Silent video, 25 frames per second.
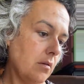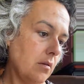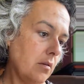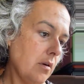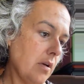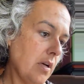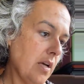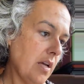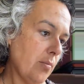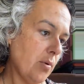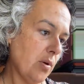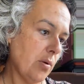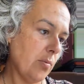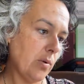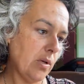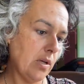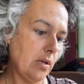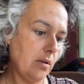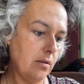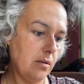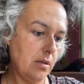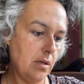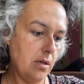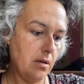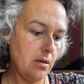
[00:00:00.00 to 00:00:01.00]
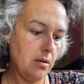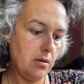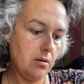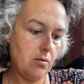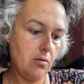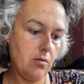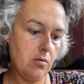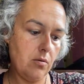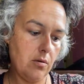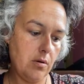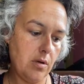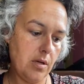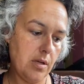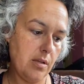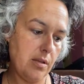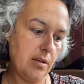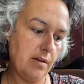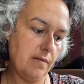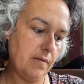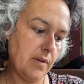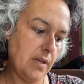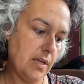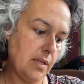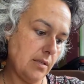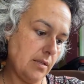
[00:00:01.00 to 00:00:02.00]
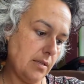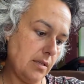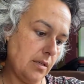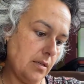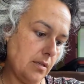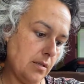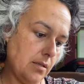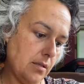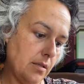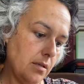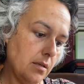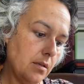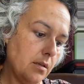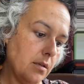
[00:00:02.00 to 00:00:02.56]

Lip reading: Hi, baby. Thank you. I love kisses.